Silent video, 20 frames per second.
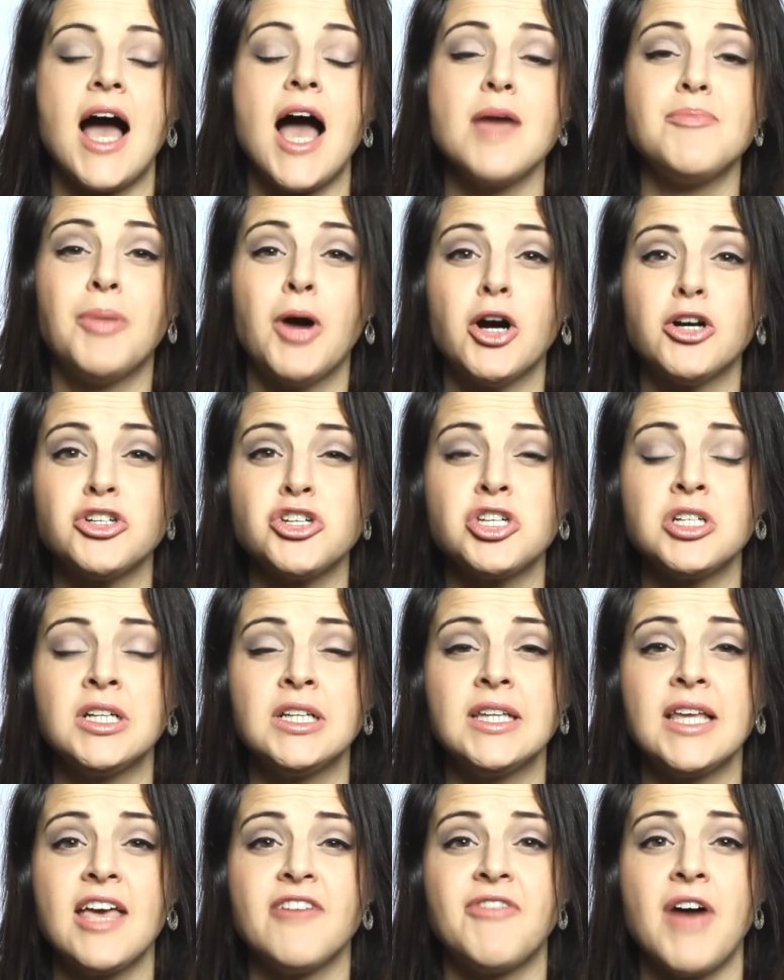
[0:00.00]
I
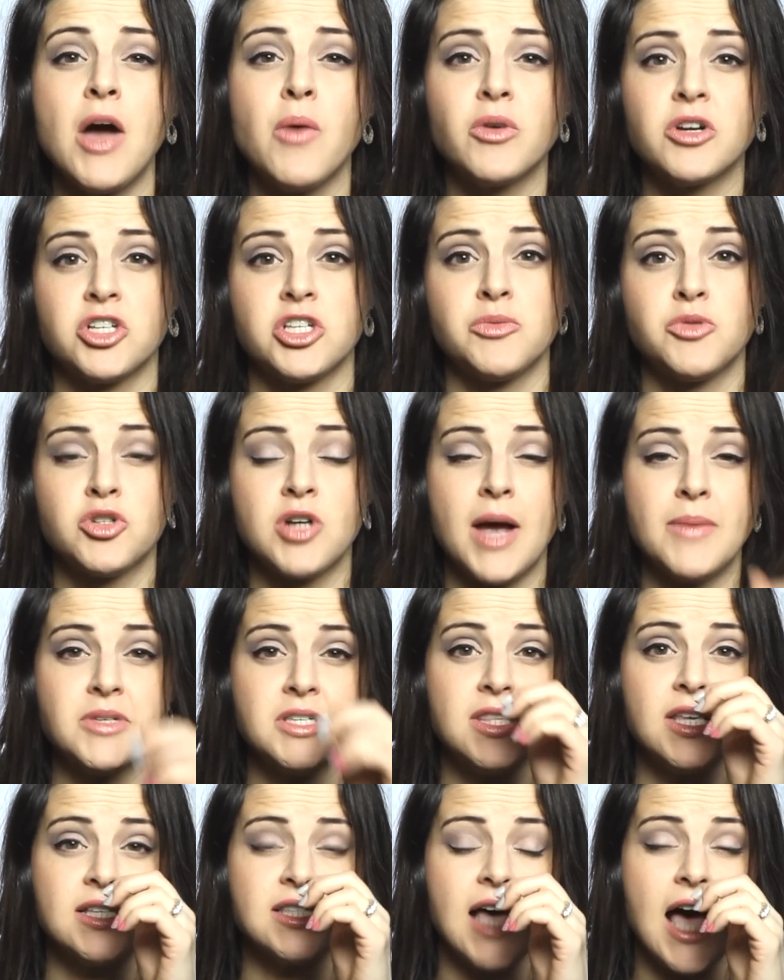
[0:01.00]
personally, if I were subscribed
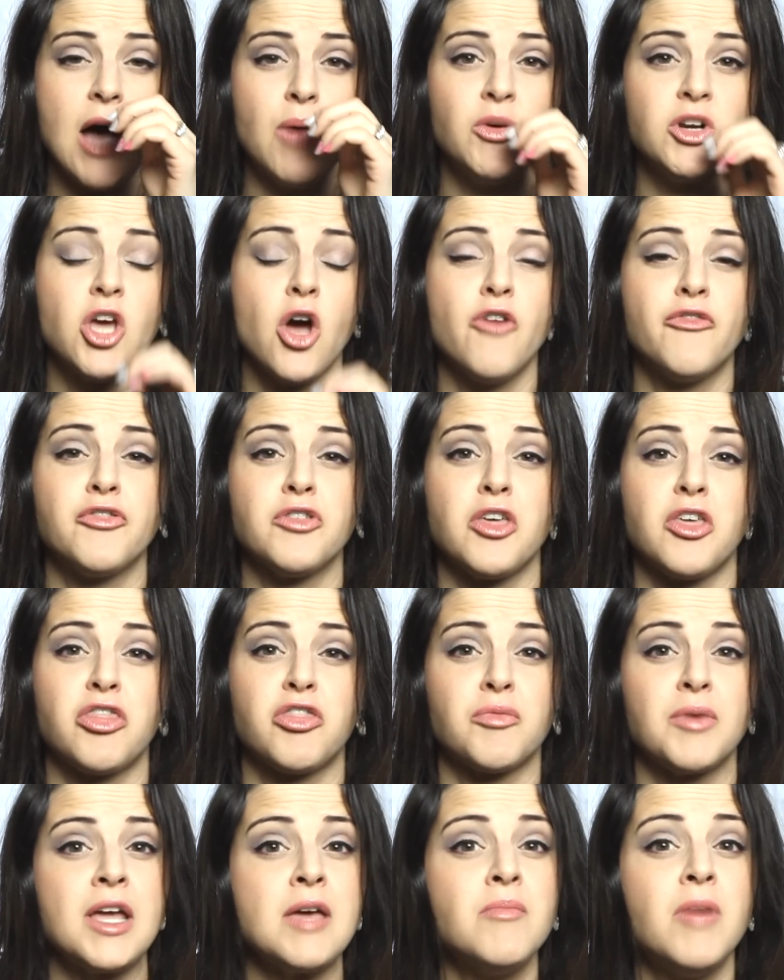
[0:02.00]
to this, I would go for the
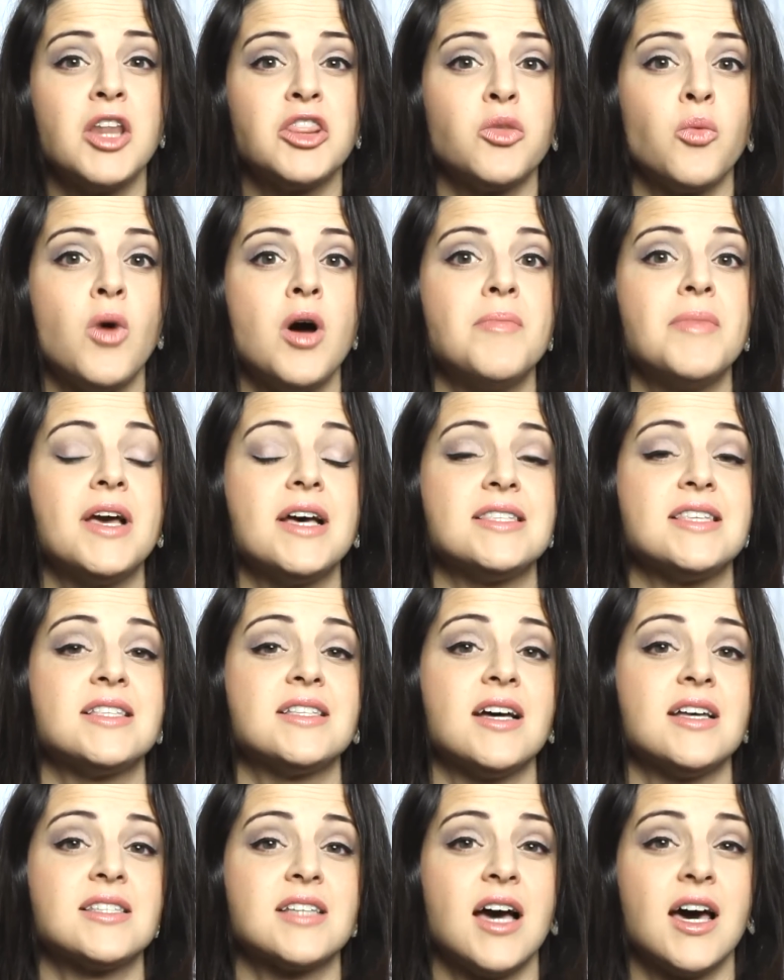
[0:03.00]
3-month one because it
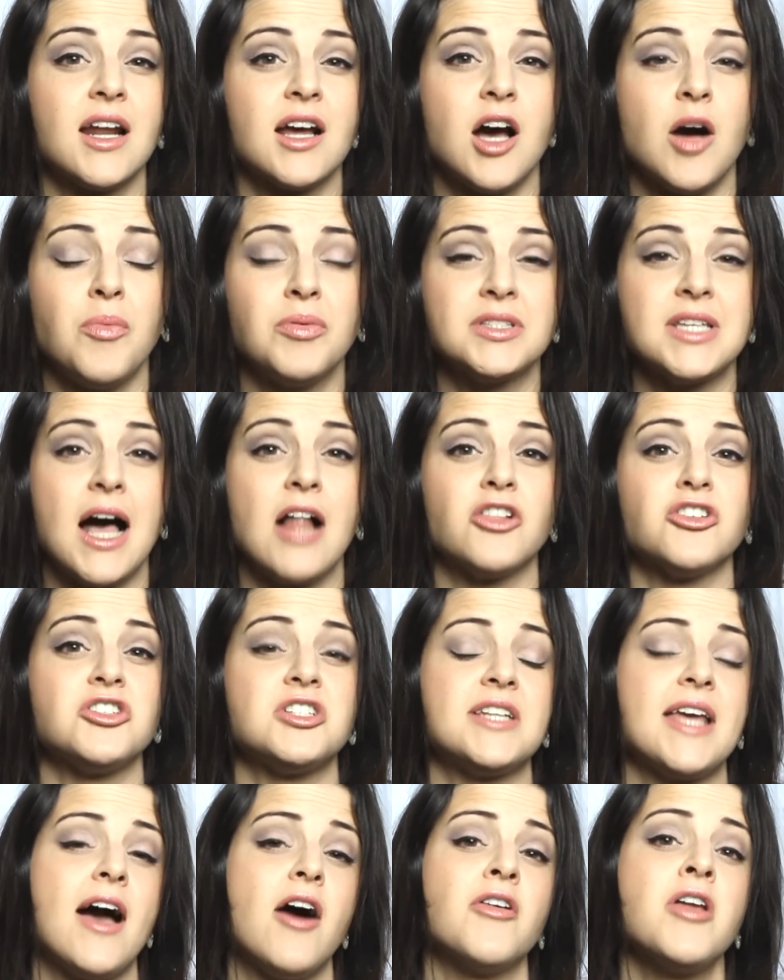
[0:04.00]
does cut a couple dollars
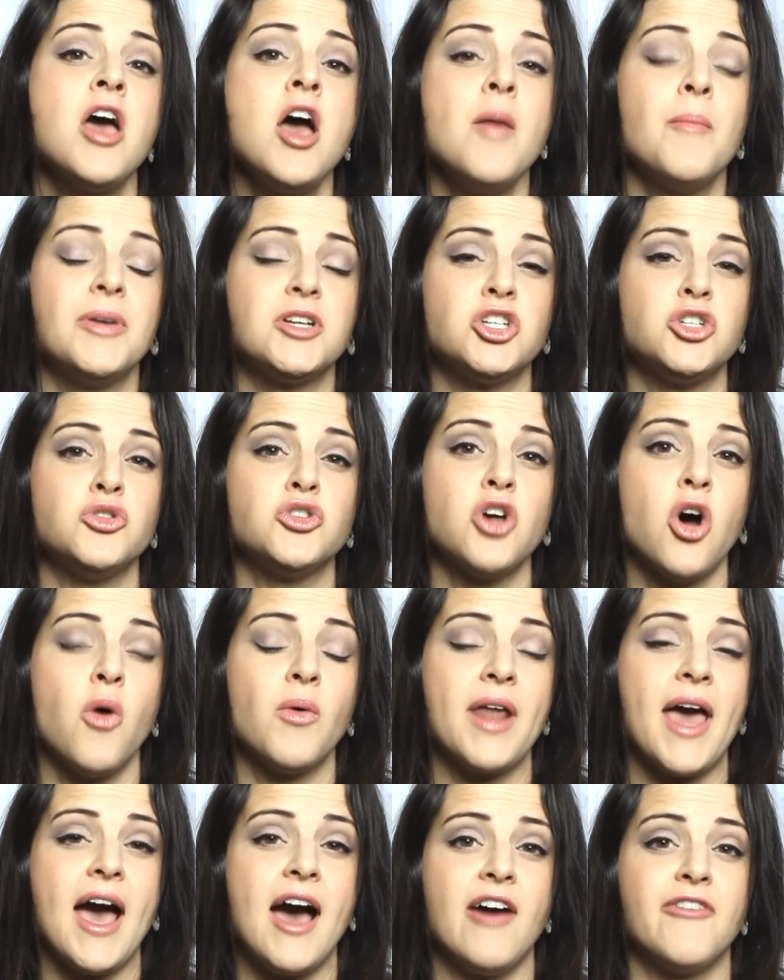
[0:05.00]
down, but you
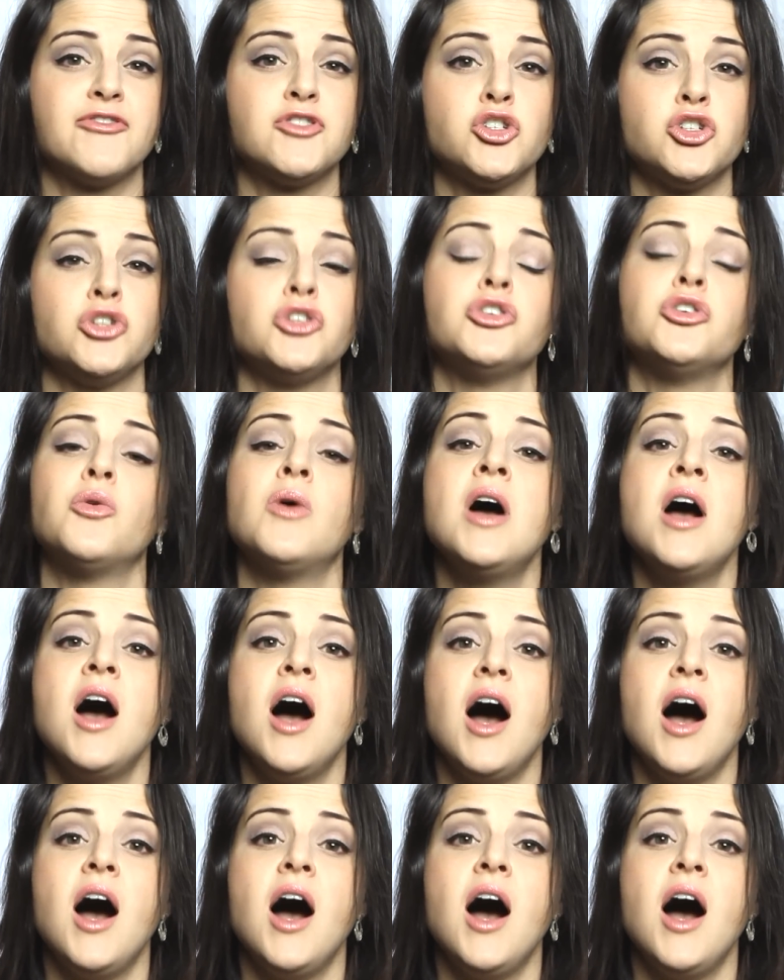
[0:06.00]
don't have to